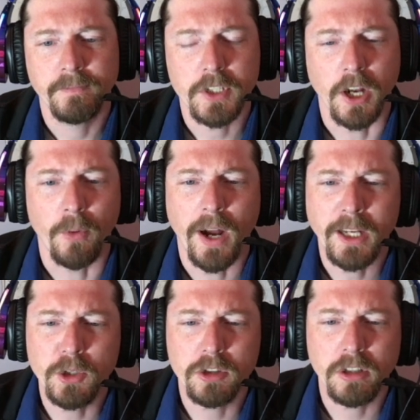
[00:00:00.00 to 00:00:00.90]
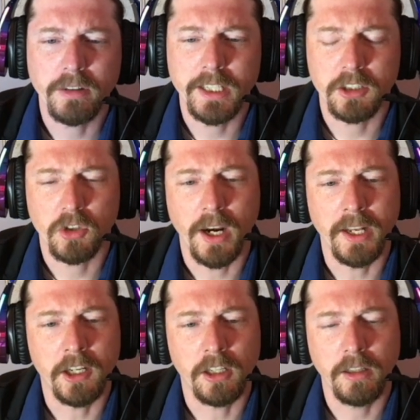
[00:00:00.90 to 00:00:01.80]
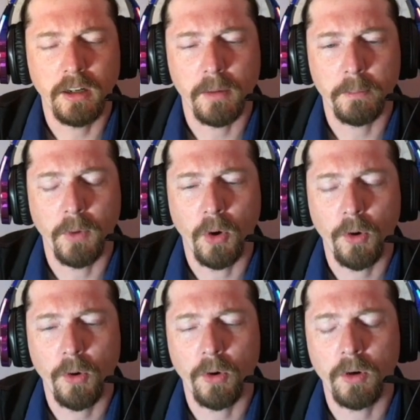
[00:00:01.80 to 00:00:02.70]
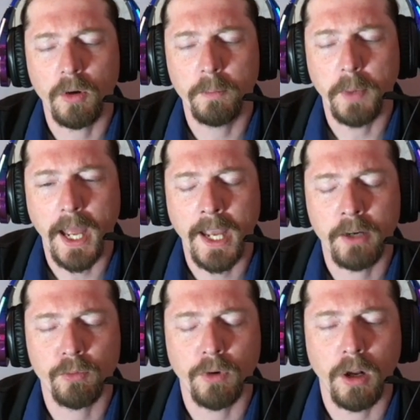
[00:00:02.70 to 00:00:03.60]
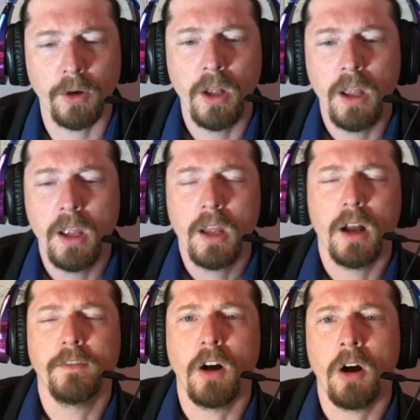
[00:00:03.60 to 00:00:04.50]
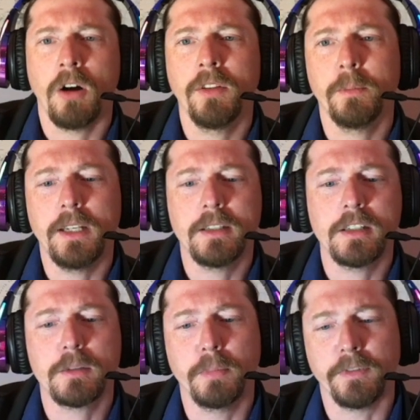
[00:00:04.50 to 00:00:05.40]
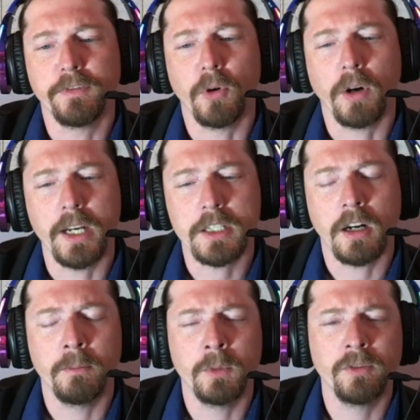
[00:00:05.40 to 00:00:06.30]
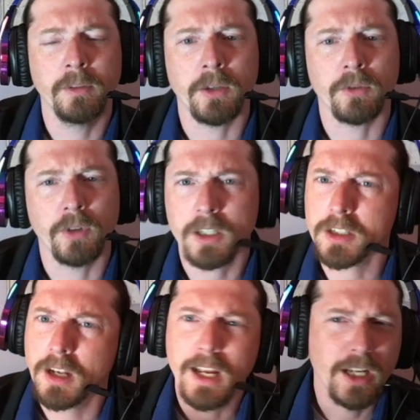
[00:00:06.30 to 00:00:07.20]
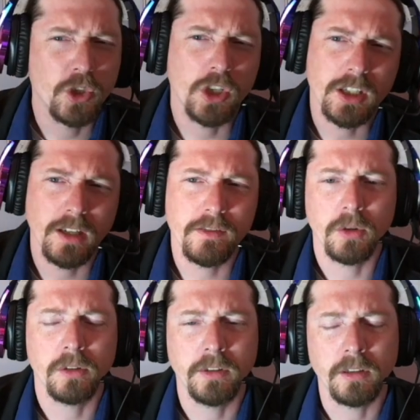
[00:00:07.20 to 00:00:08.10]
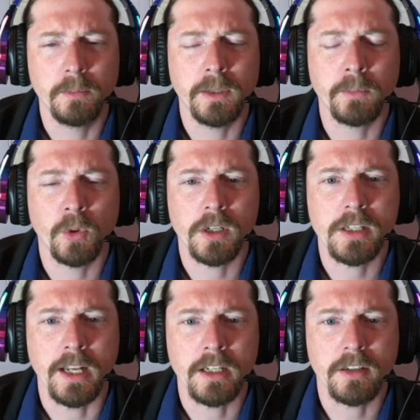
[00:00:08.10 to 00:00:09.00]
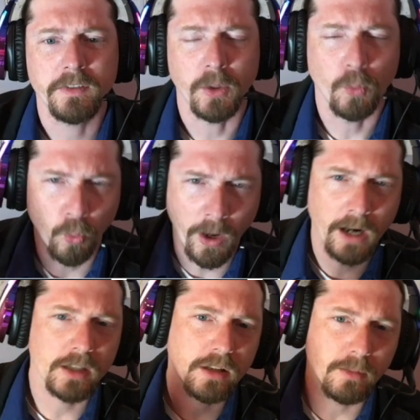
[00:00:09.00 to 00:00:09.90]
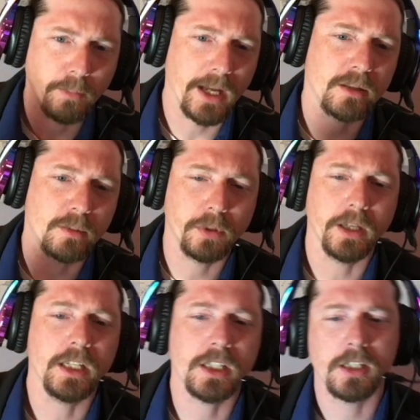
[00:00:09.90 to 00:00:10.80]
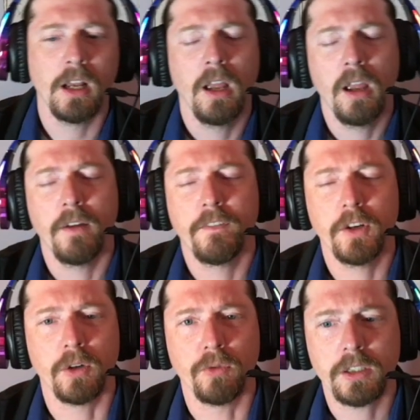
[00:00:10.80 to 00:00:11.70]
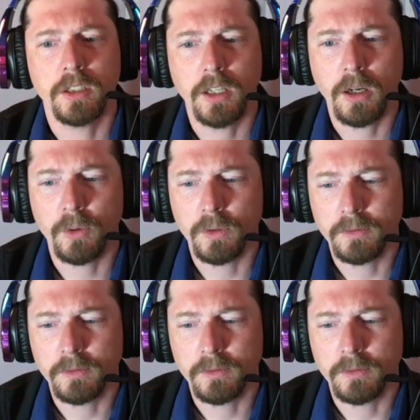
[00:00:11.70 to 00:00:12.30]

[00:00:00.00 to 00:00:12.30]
So I usually like to try and clear the whole back row of all the pieces before I start moving my rooks. Just gives you a little bit more sense of like where's the best place for your rook to go.